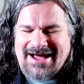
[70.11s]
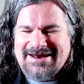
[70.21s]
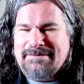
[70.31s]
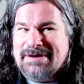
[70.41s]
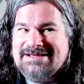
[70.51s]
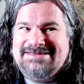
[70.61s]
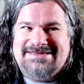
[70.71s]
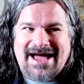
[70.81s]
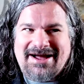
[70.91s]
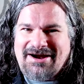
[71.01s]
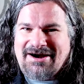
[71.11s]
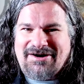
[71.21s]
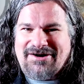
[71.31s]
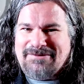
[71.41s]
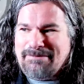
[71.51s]
I didn't pick Dengar
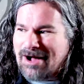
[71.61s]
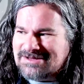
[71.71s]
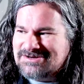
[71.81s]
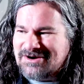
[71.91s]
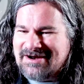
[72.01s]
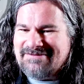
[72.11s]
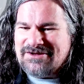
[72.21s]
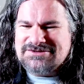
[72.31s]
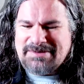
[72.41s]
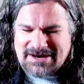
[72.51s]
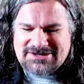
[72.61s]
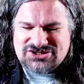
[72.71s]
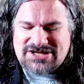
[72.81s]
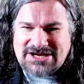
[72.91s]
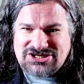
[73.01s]
or Bosk or any of those, but
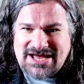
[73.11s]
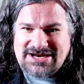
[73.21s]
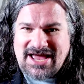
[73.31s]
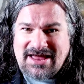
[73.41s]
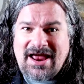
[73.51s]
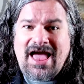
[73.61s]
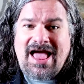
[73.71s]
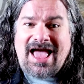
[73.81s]
just IG-88.